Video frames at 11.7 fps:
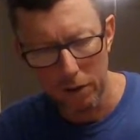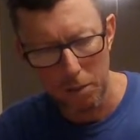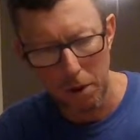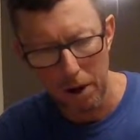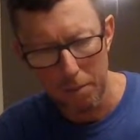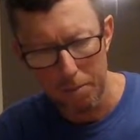so
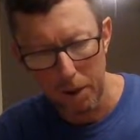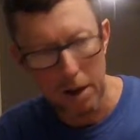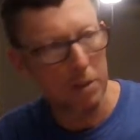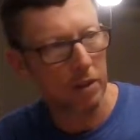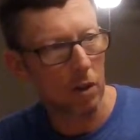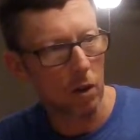my
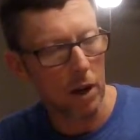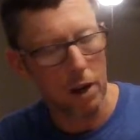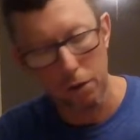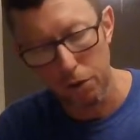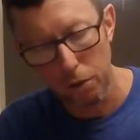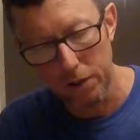payment's going to go down
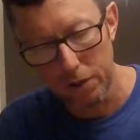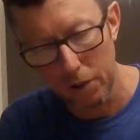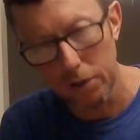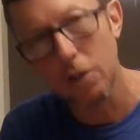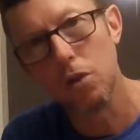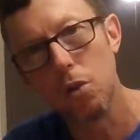to
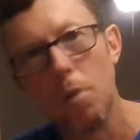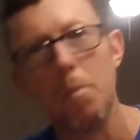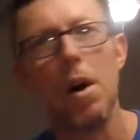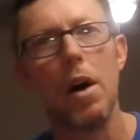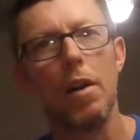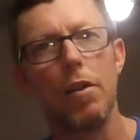$372 a
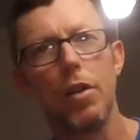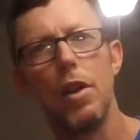month,